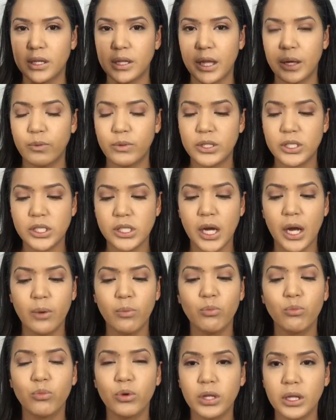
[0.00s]
Clay, which
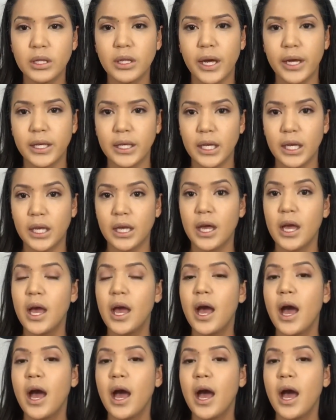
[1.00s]
I'm really liking.